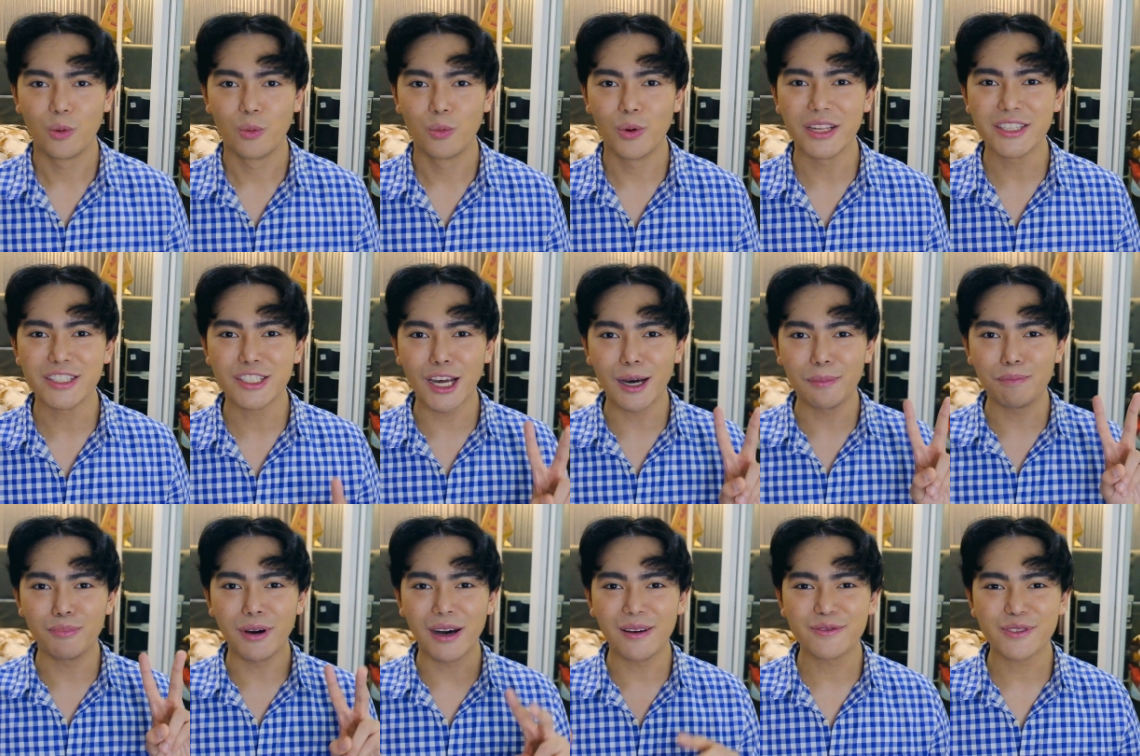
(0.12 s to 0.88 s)
What's
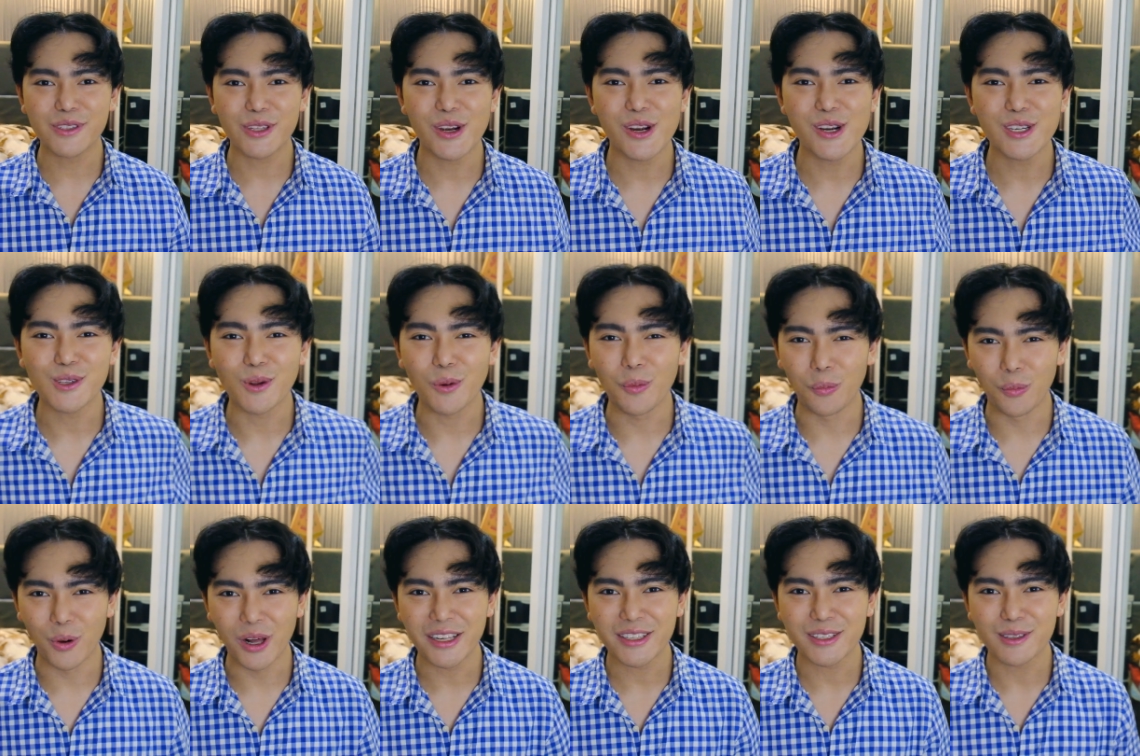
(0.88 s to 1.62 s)
up, Bubsters?
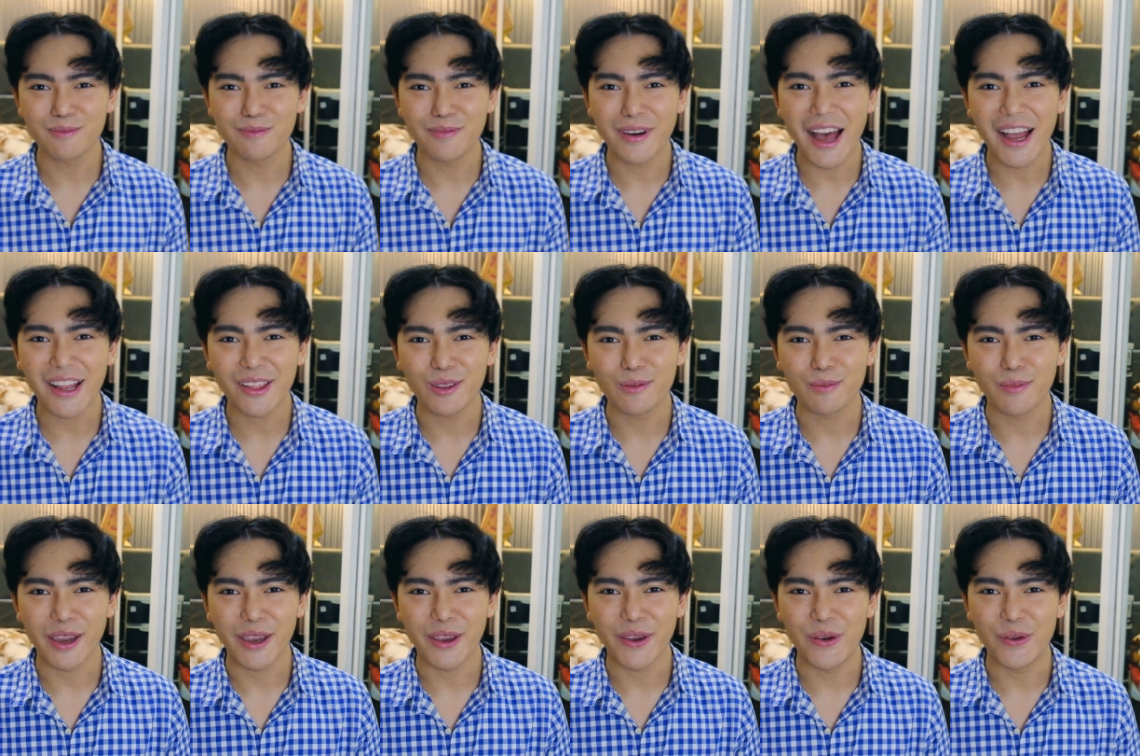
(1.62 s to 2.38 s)
Welcome back to
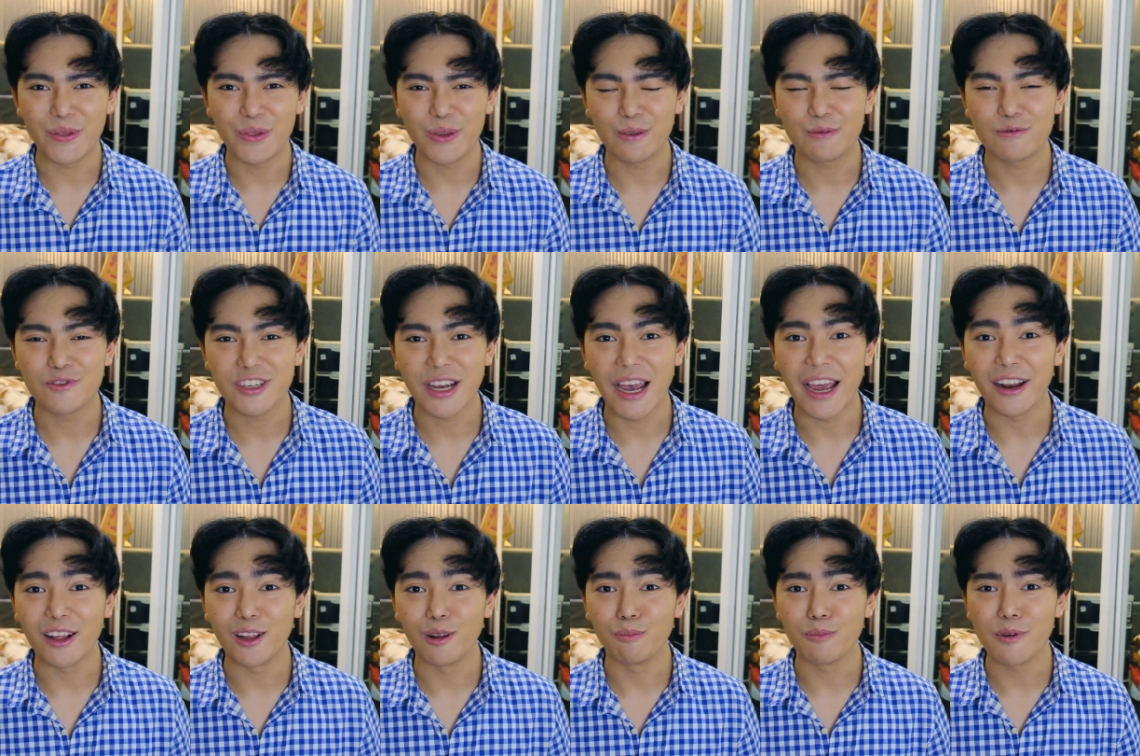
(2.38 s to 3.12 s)
my YouTube
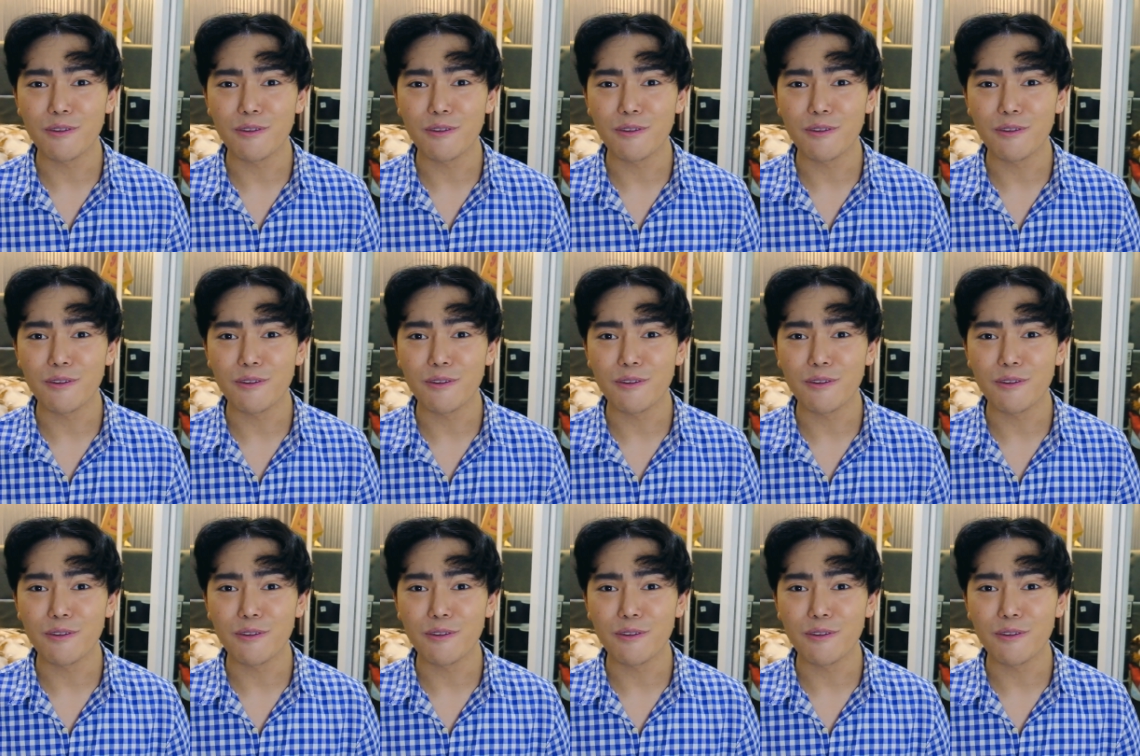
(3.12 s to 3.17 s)
channel.